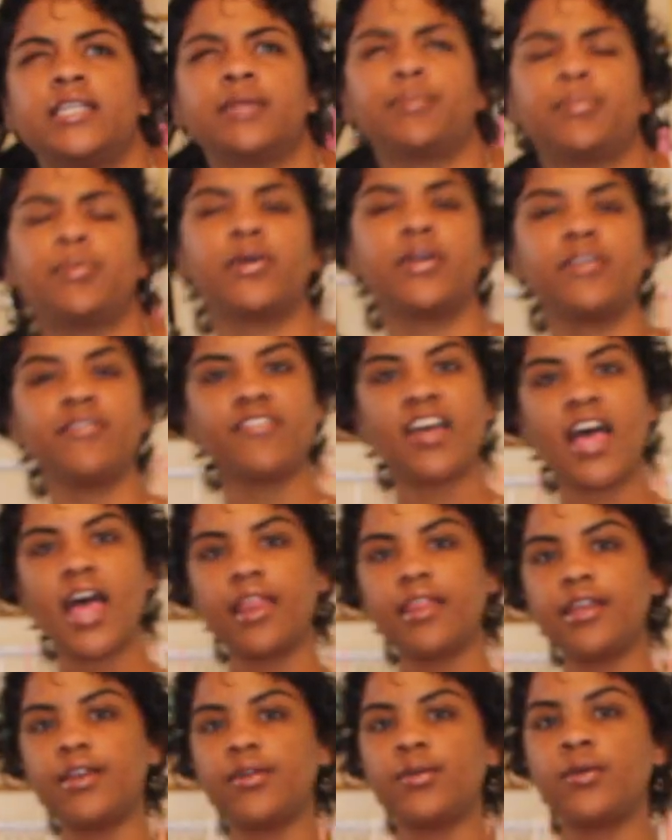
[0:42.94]
E Point
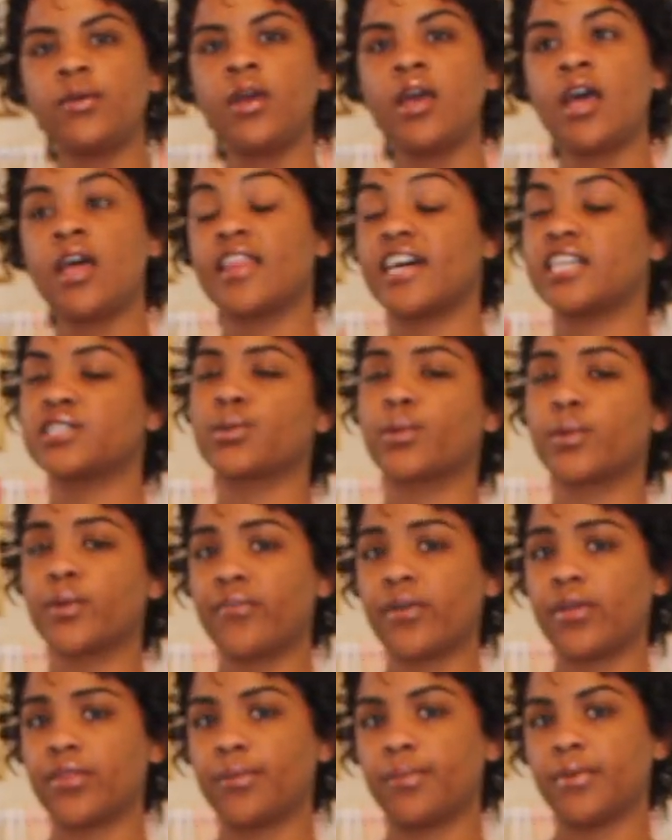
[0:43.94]
Value. That's where we
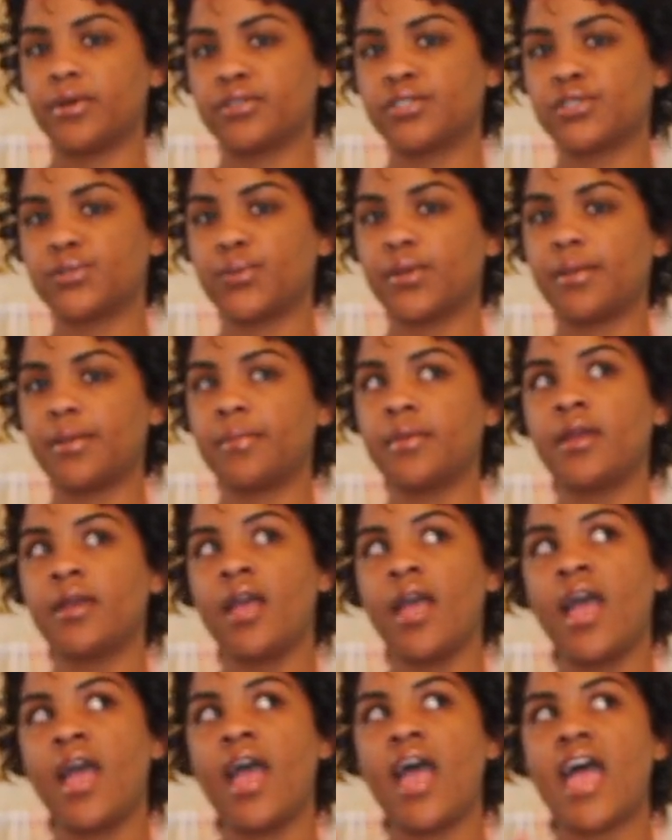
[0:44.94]
found the most swim.
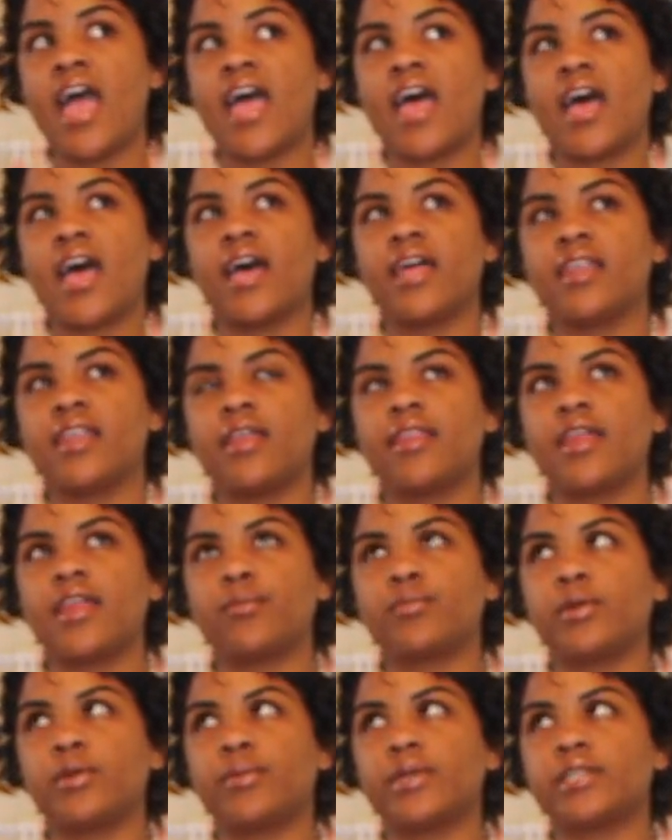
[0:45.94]
And then we